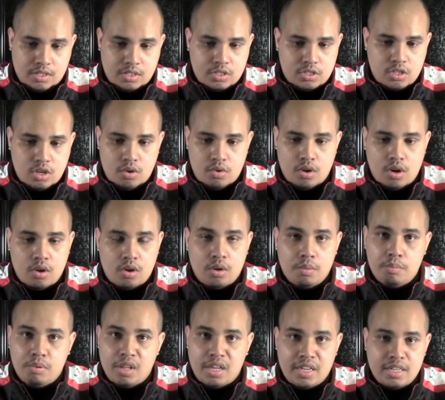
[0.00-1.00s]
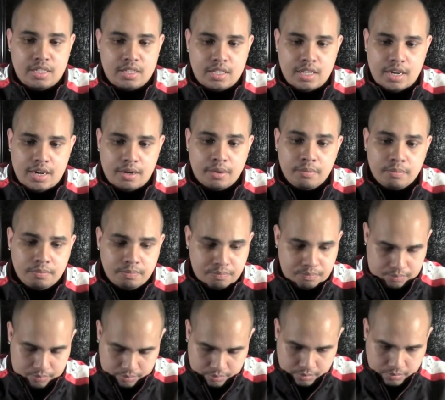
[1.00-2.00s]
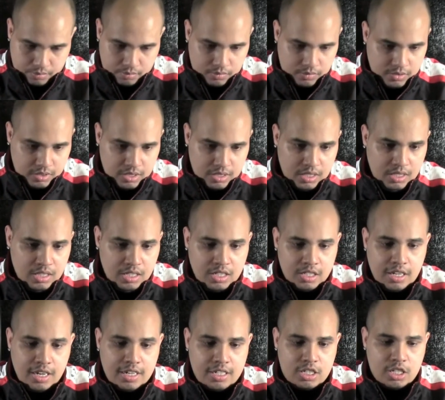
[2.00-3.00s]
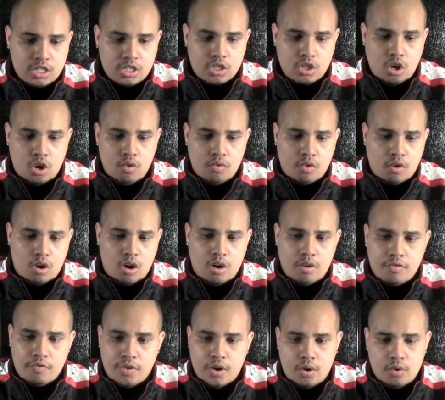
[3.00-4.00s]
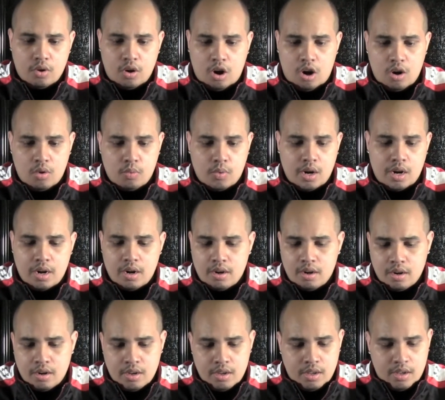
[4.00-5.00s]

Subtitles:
So no complaints there. And just the overall phone hardware.